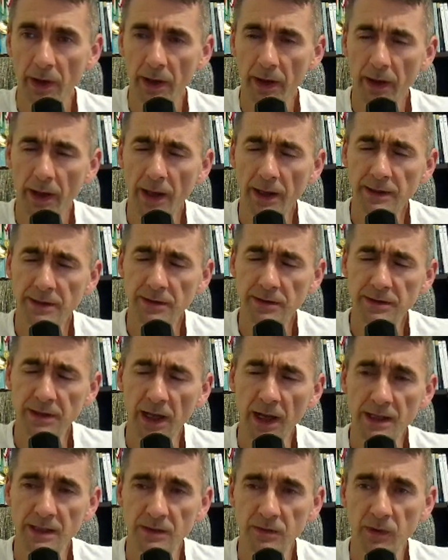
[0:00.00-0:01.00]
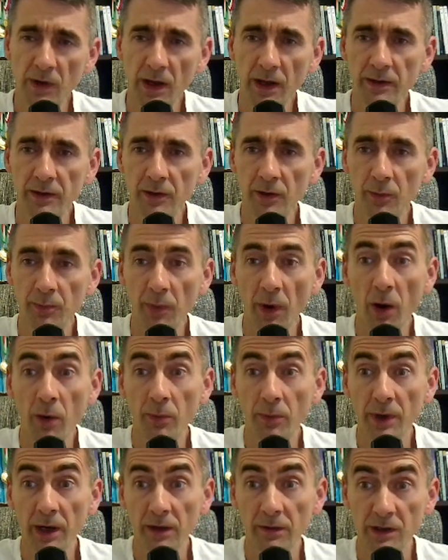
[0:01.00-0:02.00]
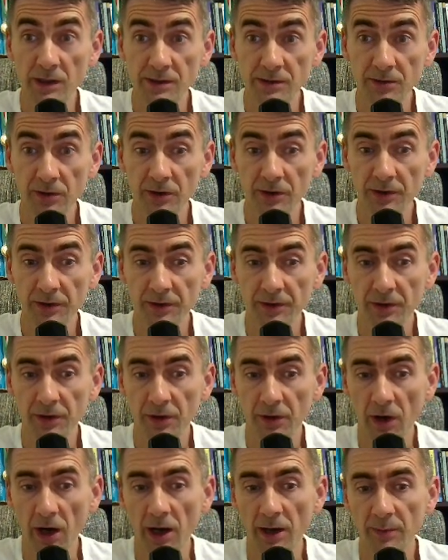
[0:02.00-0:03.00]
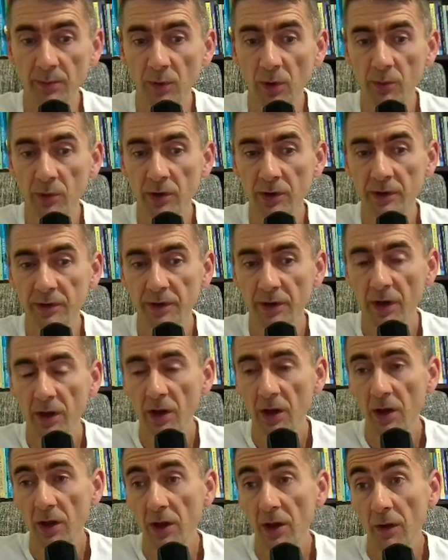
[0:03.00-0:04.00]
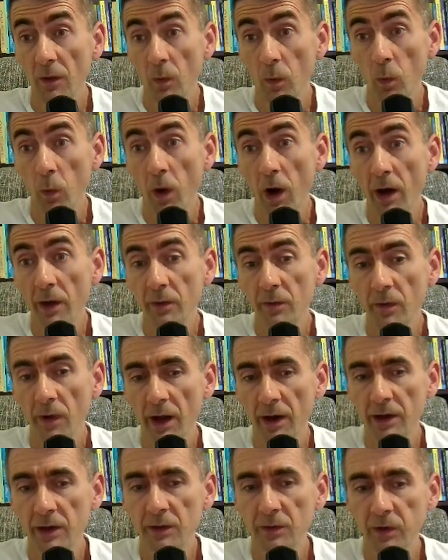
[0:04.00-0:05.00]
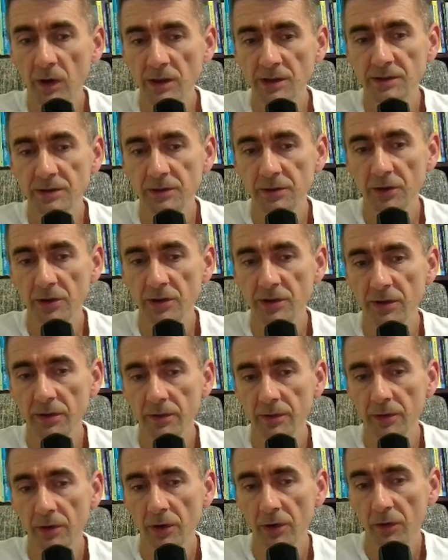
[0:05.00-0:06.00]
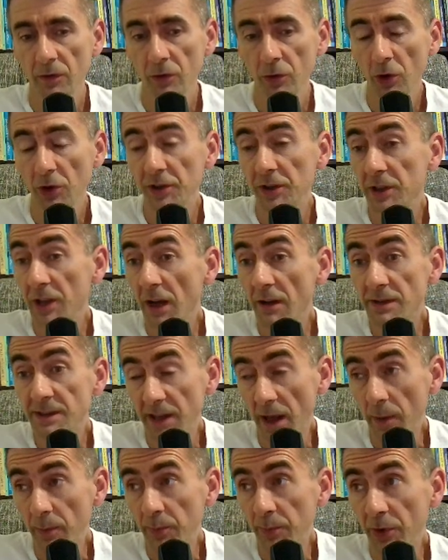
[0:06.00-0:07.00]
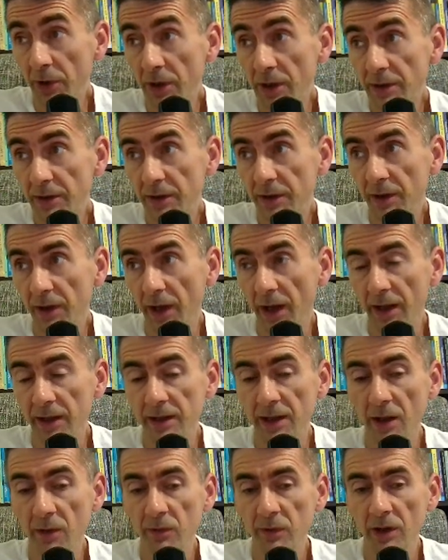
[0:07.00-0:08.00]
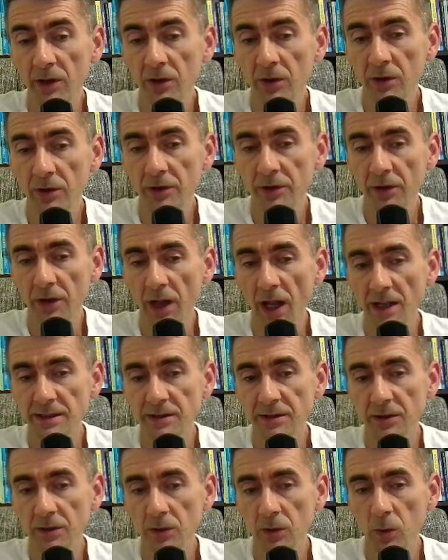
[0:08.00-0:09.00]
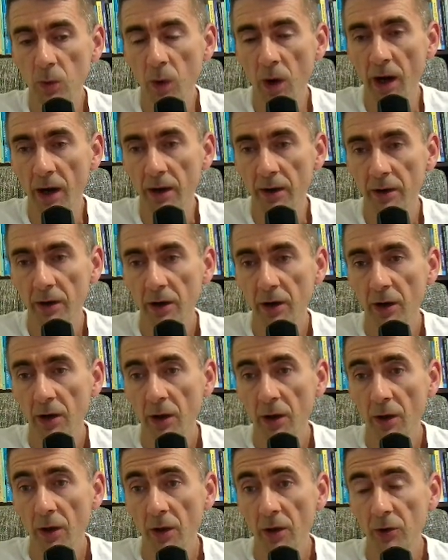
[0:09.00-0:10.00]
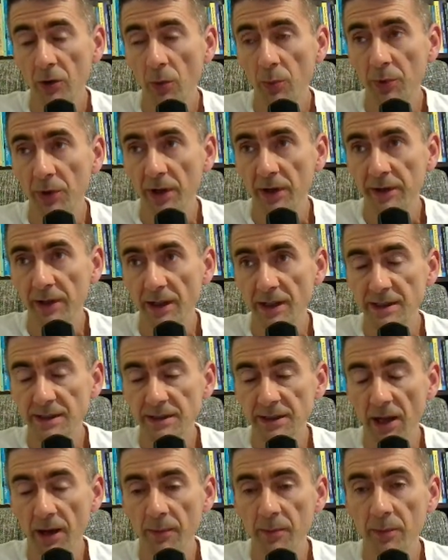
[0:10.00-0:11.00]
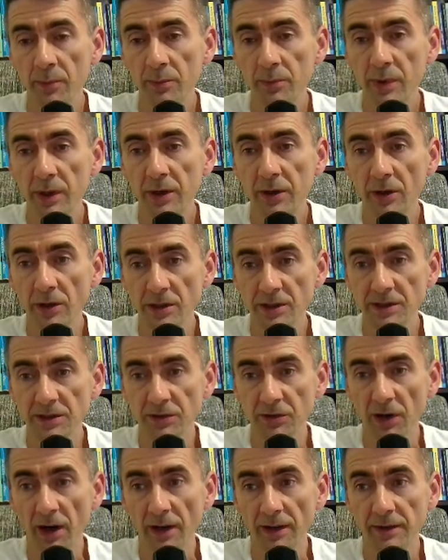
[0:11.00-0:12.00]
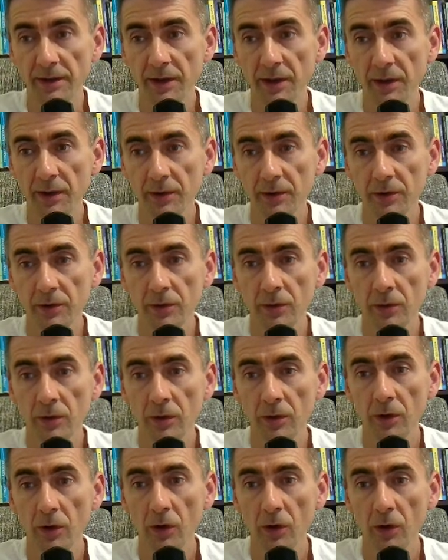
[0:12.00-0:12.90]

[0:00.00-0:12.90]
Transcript: exercises when the pawn break was not the right moment. One when it was not enough support, and then we looked the last 2 where the opponent had some bigger threat to